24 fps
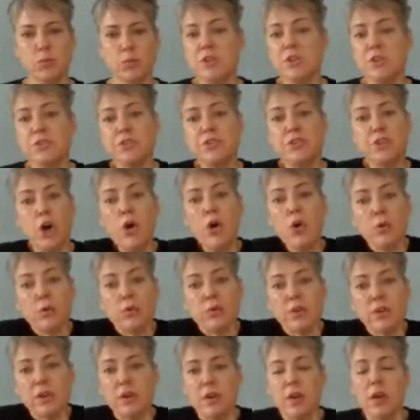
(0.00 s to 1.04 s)
We just
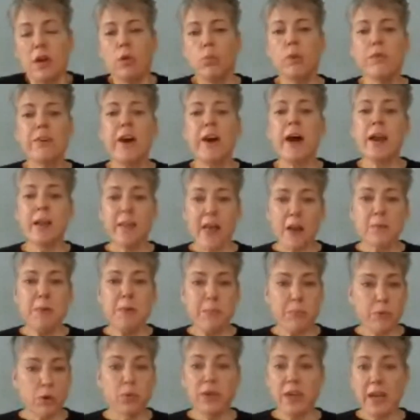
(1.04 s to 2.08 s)
don't. We've got a lot
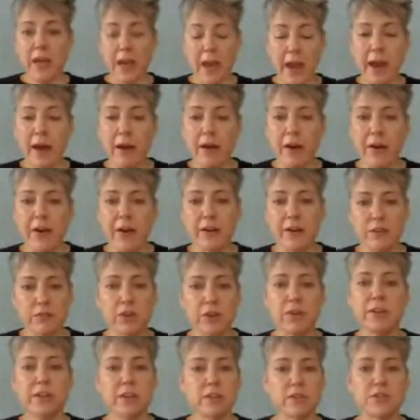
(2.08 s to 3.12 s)
of people who care and are
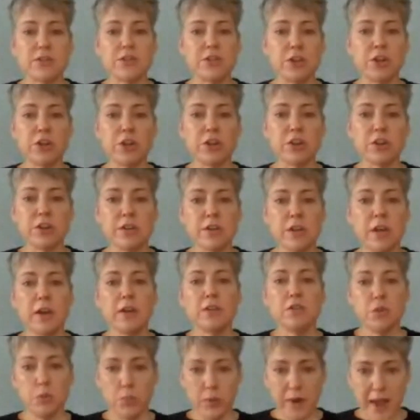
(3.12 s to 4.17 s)
very concerned.
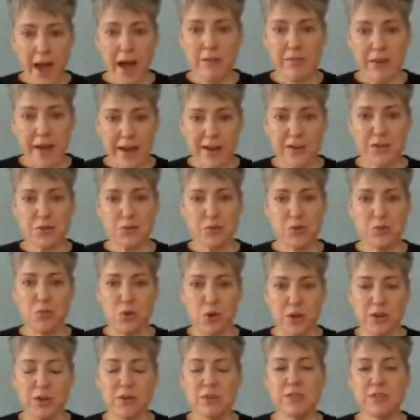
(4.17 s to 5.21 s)
Do we have actual
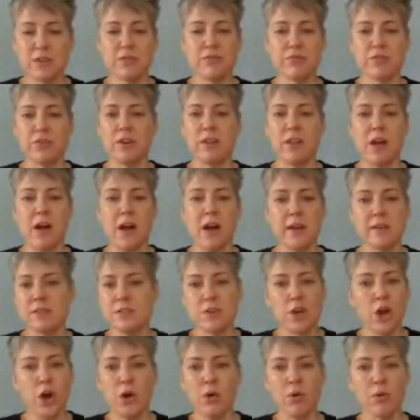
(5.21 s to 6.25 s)
warriors on the front
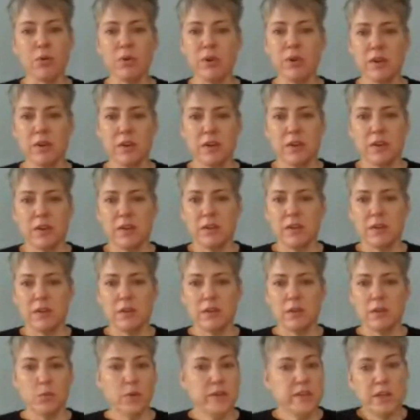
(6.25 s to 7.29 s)
lines? No,
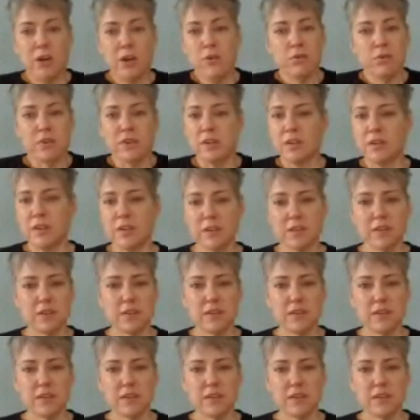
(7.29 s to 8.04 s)
we don't.